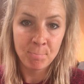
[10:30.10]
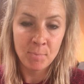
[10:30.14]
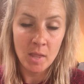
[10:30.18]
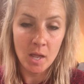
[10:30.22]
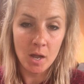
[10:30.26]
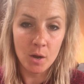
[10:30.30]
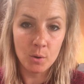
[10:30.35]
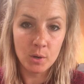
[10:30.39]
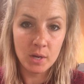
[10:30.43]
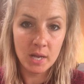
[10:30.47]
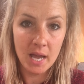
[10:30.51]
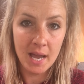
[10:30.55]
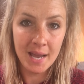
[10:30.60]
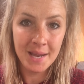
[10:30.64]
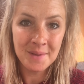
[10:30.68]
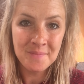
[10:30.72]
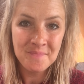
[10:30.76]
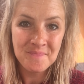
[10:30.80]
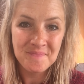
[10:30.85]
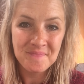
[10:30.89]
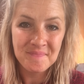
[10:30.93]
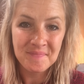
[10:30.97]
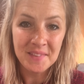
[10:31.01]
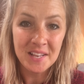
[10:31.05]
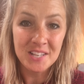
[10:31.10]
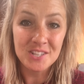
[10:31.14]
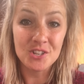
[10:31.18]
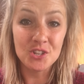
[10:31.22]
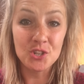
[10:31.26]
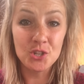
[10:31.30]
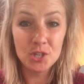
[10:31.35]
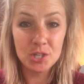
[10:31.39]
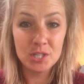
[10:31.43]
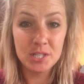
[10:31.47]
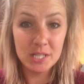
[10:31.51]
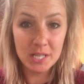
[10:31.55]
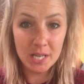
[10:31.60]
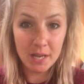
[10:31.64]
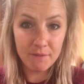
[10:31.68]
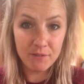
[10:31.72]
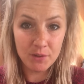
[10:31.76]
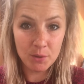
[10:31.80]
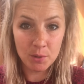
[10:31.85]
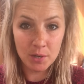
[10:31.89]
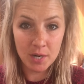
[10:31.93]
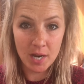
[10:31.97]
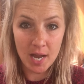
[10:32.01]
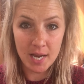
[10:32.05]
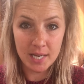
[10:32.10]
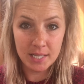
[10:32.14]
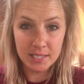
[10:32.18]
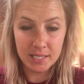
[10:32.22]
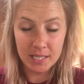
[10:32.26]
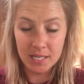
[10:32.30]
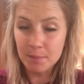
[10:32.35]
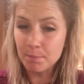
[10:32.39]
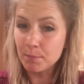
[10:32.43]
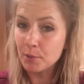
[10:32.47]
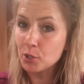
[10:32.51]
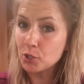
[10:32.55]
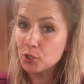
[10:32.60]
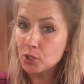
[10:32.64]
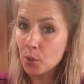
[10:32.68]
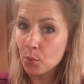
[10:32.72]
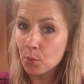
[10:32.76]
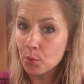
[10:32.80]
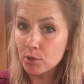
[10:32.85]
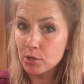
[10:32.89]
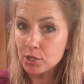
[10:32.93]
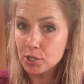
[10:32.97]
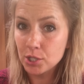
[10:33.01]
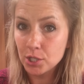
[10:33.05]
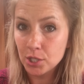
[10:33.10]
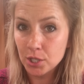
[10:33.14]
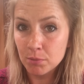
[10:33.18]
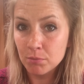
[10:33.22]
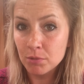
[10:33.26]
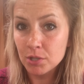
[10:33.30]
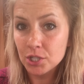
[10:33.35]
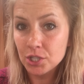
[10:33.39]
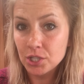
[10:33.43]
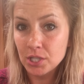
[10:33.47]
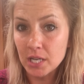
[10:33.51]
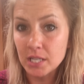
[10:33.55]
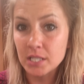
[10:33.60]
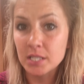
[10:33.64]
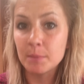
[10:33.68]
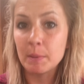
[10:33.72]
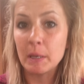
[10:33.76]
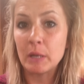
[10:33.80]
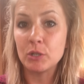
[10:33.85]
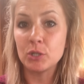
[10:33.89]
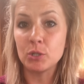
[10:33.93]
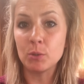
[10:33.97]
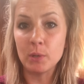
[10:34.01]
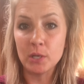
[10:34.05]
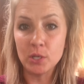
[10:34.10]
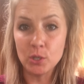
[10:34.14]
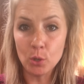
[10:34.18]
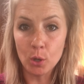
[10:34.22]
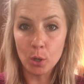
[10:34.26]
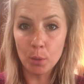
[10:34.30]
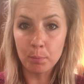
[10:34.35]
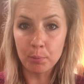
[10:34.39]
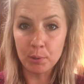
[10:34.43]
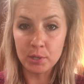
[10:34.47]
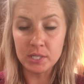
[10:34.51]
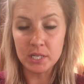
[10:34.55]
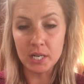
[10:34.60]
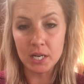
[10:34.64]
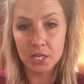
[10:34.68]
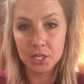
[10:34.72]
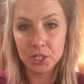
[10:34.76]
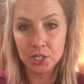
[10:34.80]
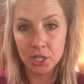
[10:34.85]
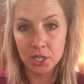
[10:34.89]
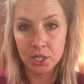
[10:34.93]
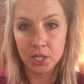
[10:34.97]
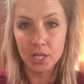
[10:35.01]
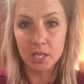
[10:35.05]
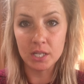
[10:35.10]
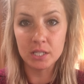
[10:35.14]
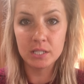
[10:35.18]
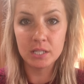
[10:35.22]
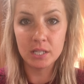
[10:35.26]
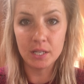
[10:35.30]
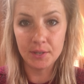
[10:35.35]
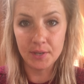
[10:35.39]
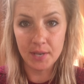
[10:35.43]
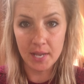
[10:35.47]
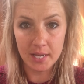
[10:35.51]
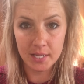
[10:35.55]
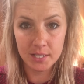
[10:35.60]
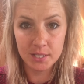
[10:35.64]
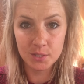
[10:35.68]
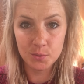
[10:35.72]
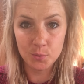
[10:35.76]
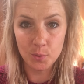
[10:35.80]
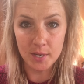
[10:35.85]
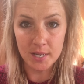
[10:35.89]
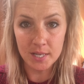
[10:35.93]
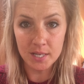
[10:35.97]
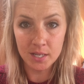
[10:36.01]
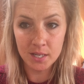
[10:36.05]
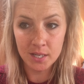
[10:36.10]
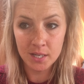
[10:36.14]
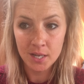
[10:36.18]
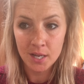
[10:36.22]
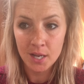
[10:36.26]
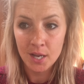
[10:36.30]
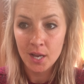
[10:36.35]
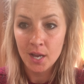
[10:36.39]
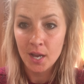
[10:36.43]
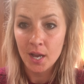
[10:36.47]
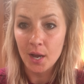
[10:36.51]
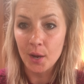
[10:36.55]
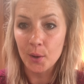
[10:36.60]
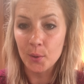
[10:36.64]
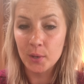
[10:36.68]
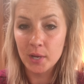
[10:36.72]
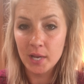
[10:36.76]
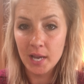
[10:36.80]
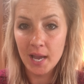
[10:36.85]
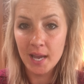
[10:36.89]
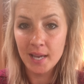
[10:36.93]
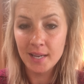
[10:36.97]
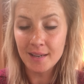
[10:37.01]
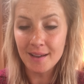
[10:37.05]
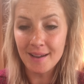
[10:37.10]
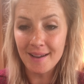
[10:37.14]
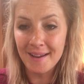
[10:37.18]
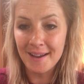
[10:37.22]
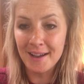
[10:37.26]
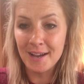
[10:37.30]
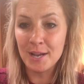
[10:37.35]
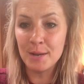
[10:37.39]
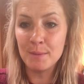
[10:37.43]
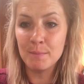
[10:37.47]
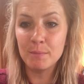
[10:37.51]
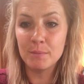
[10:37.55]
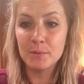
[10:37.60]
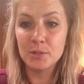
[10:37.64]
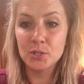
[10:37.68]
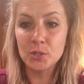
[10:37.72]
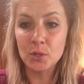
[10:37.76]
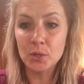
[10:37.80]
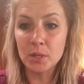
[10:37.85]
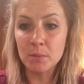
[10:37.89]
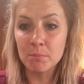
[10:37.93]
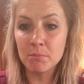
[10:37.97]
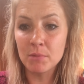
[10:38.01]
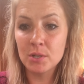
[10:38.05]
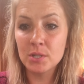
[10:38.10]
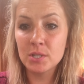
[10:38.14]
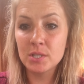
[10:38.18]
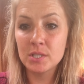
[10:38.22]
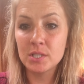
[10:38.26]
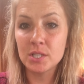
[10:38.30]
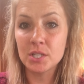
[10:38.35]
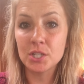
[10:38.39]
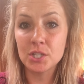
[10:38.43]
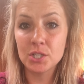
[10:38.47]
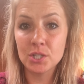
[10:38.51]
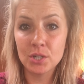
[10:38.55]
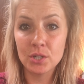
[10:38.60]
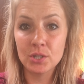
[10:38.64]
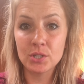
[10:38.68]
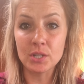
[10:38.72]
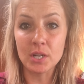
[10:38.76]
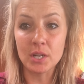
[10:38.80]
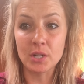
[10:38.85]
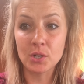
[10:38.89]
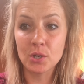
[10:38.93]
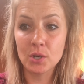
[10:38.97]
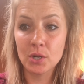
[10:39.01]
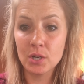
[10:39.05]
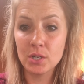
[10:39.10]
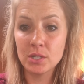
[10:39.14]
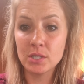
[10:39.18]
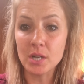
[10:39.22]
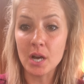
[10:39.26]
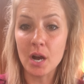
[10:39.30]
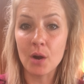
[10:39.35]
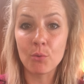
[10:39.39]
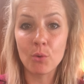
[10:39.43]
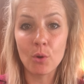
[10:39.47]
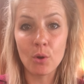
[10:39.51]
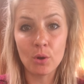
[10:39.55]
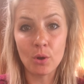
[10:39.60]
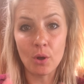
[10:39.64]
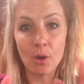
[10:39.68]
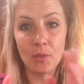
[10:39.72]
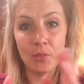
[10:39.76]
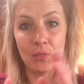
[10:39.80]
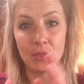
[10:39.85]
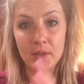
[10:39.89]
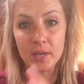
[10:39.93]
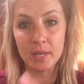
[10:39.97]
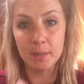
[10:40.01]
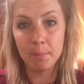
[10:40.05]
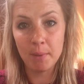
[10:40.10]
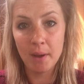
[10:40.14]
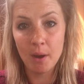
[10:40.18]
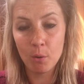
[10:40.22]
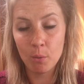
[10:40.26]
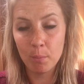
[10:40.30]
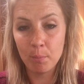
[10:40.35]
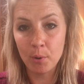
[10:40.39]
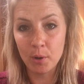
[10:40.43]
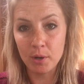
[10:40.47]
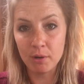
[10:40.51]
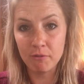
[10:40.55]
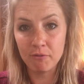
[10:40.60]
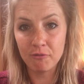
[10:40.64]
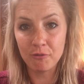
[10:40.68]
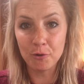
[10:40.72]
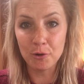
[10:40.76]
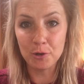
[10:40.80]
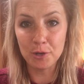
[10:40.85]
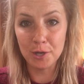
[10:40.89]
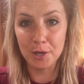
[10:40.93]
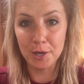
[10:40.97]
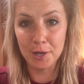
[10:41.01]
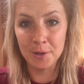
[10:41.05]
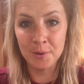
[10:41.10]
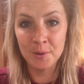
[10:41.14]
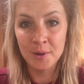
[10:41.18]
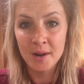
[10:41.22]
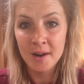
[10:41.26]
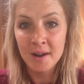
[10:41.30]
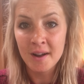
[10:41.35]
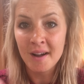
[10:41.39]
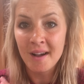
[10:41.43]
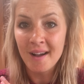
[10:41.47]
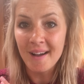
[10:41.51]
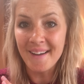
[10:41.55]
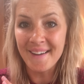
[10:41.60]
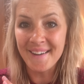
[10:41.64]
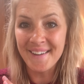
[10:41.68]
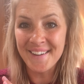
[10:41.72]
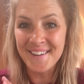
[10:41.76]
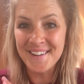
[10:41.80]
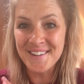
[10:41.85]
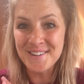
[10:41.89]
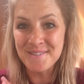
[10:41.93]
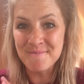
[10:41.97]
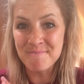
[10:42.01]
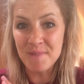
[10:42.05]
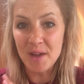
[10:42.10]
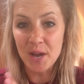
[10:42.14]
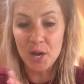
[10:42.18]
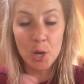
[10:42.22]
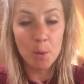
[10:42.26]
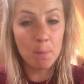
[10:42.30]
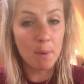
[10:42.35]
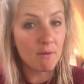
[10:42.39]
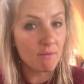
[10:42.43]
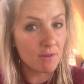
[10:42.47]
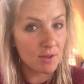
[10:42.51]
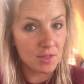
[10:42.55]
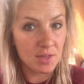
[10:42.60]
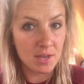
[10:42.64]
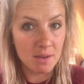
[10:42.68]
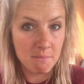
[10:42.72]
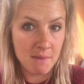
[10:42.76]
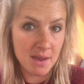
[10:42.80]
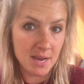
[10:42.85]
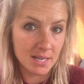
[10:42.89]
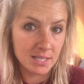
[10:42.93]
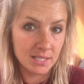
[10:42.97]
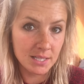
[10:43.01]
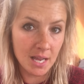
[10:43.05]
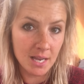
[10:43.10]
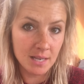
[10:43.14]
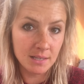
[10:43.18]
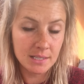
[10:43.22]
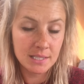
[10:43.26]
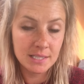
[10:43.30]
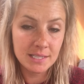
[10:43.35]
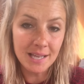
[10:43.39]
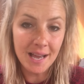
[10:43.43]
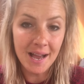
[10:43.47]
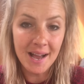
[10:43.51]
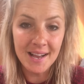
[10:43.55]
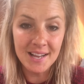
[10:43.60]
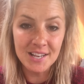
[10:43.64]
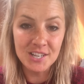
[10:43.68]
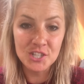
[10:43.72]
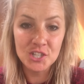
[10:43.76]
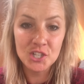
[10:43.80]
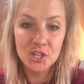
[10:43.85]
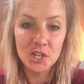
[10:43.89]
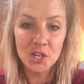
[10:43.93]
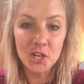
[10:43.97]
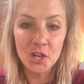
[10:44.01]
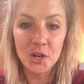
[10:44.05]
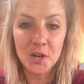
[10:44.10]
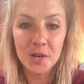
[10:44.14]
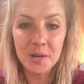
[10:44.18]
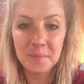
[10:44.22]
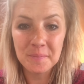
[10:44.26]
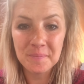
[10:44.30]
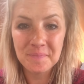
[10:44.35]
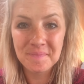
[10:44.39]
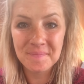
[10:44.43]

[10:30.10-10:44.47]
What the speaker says: Okay, so just to give you an idea, but don't worry too much yet about doing your prediction until next week. Okay, so the must, should and could are all on the PowerPoint for you. I hope everything makes sense, and good luck.